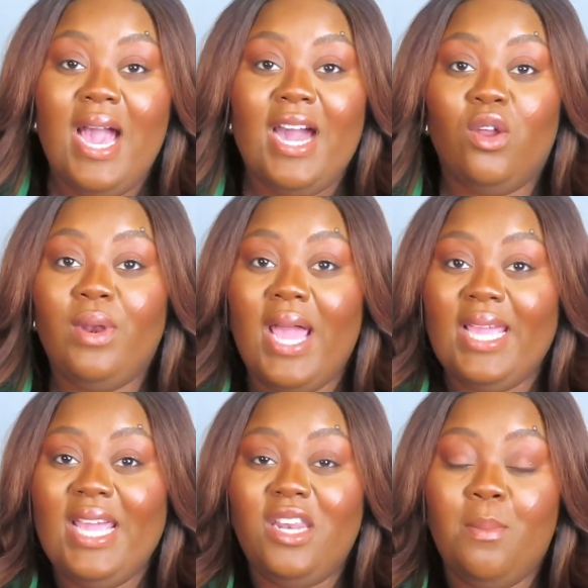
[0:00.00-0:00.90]
I don't
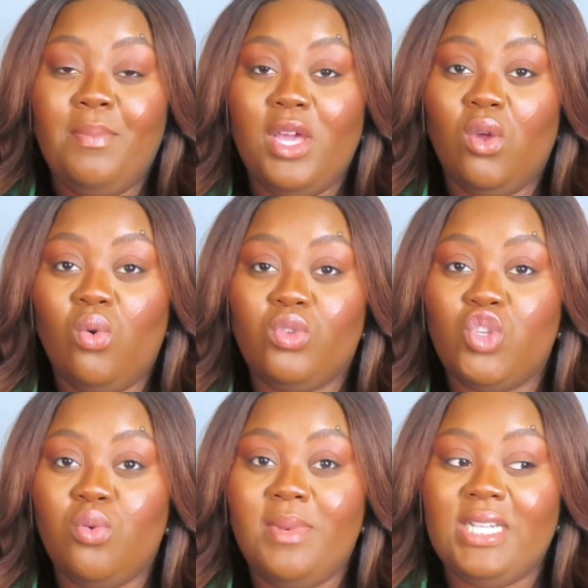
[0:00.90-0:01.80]
like in the middle
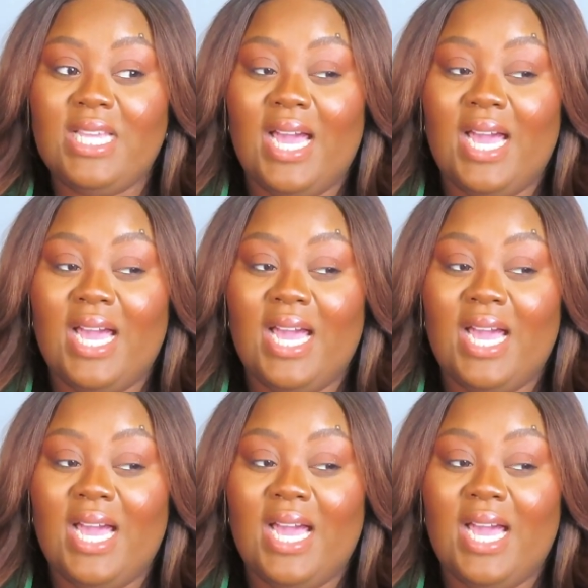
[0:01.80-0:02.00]
too much.